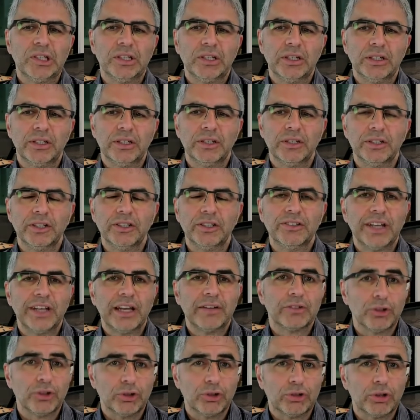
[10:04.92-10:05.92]
you need to
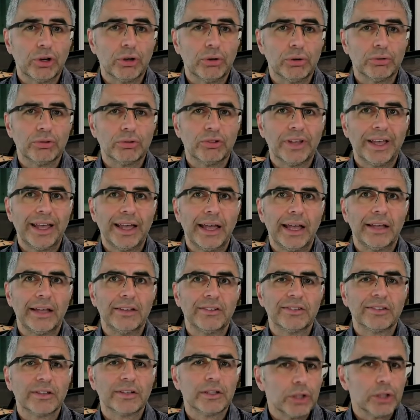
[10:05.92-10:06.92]
have controls
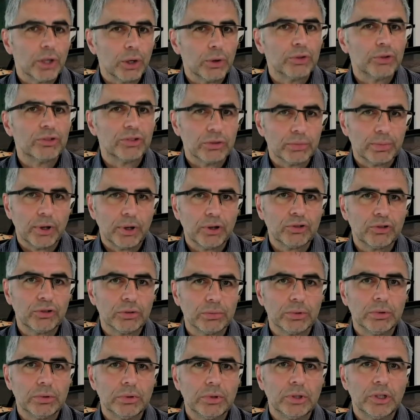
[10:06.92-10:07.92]
as close as
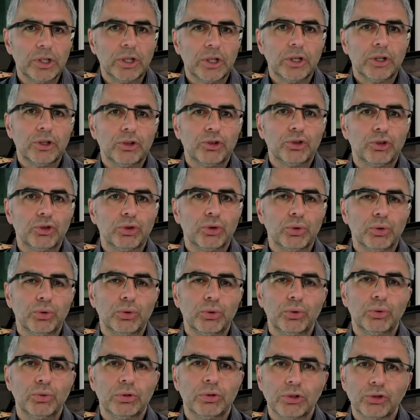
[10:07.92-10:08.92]
possible
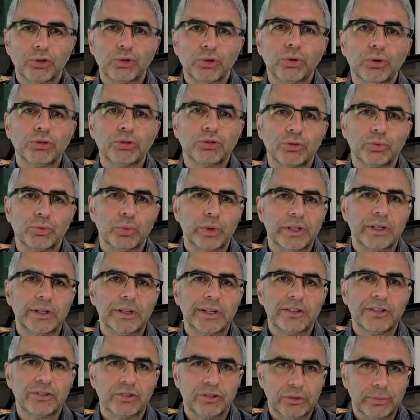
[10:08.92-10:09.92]
to the source of where the
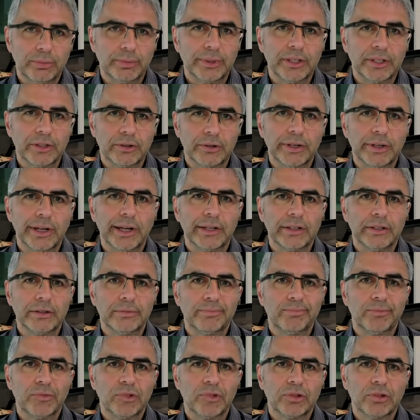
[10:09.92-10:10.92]
dust is being created.
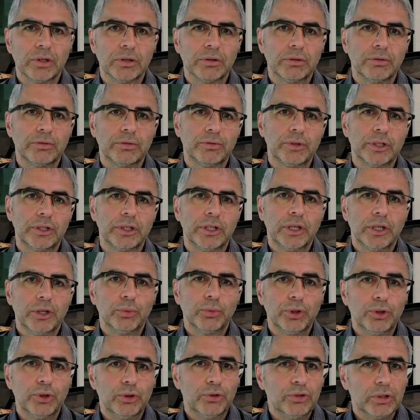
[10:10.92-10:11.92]
So if
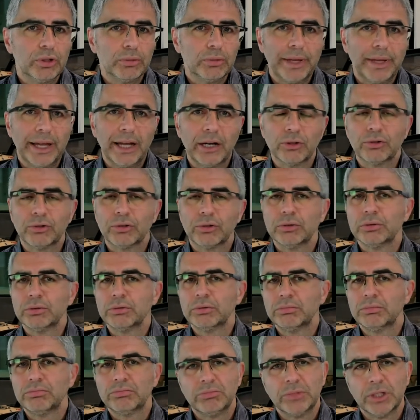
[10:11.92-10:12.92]
we're using a power
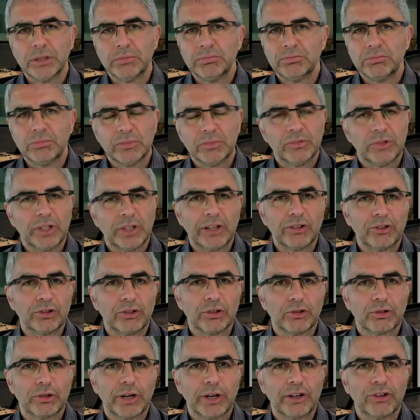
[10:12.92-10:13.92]
tool, dust
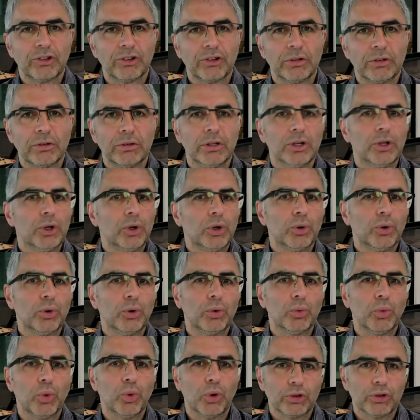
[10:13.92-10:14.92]
extraction
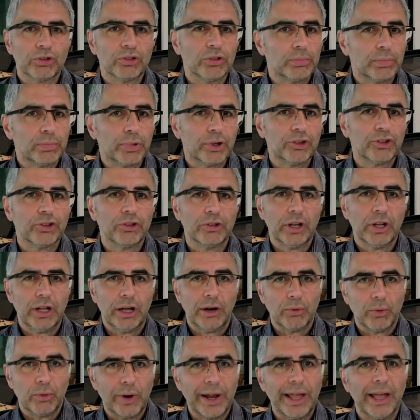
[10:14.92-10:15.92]
or water suppression
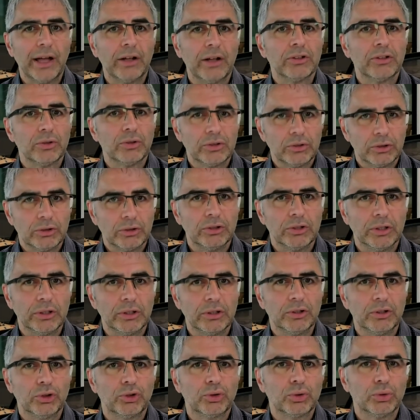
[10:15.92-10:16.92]
around
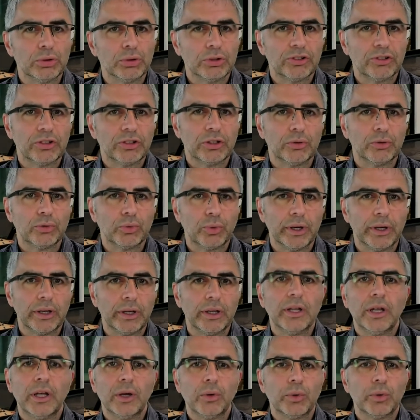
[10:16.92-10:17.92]
the tool itself where
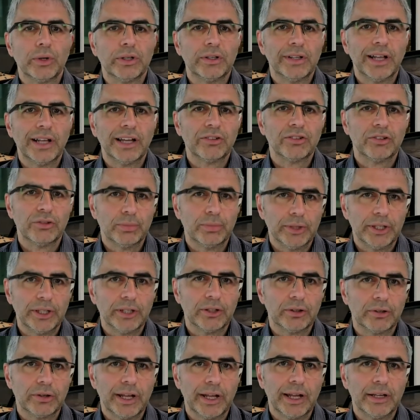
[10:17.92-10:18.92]
the dust is being
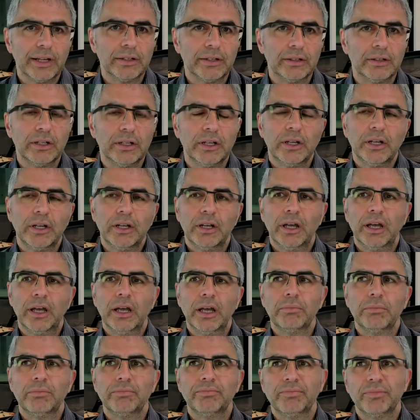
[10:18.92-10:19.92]
created.
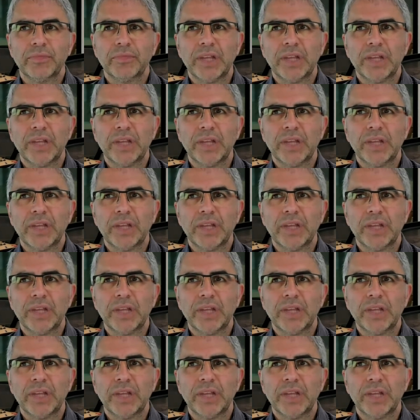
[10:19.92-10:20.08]
And